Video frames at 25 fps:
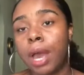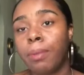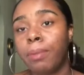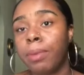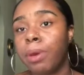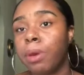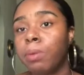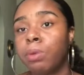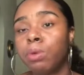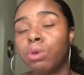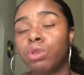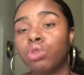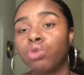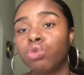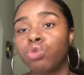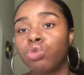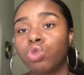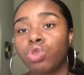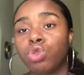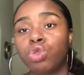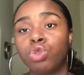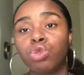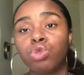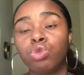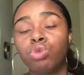People's
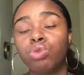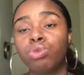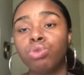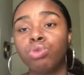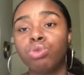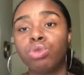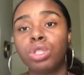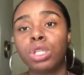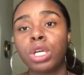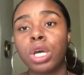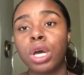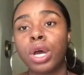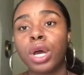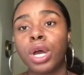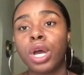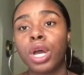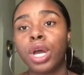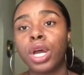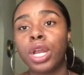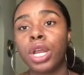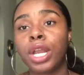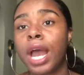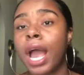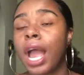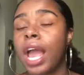rooms,
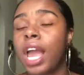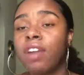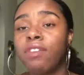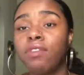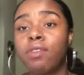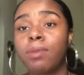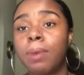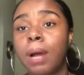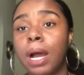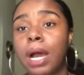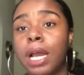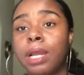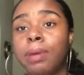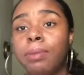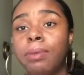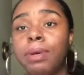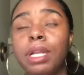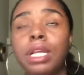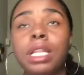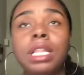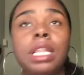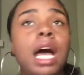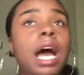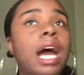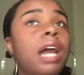not everybody, but
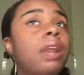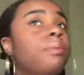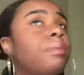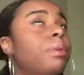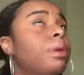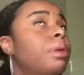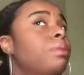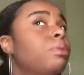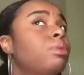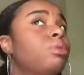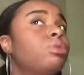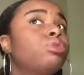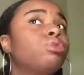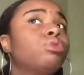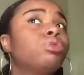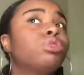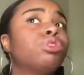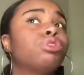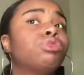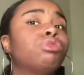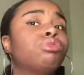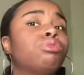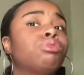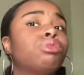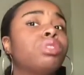a lot of people's
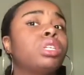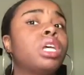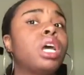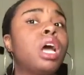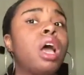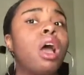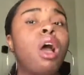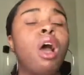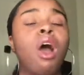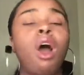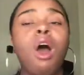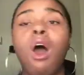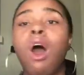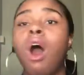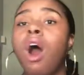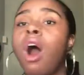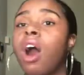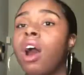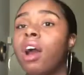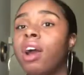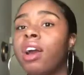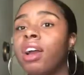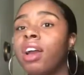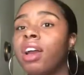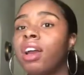rooms
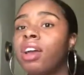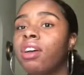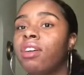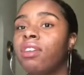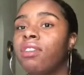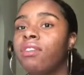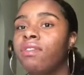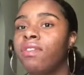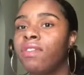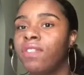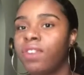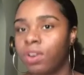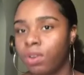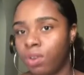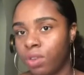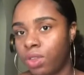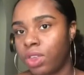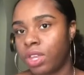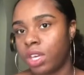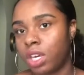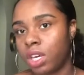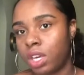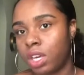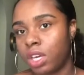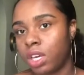are
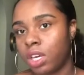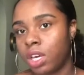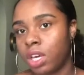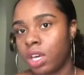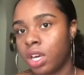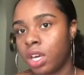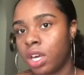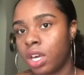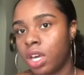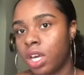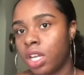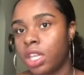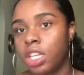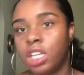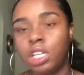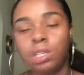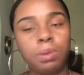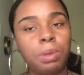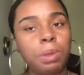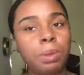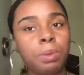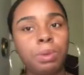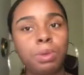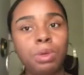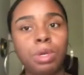filthy. These
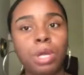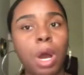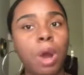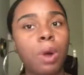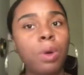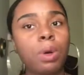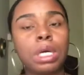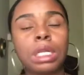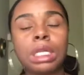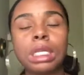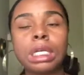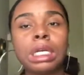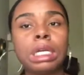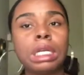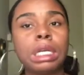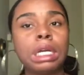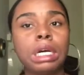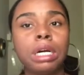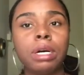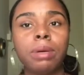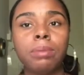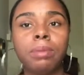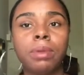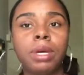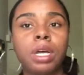people don't clean
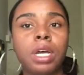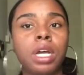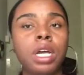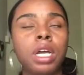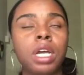up.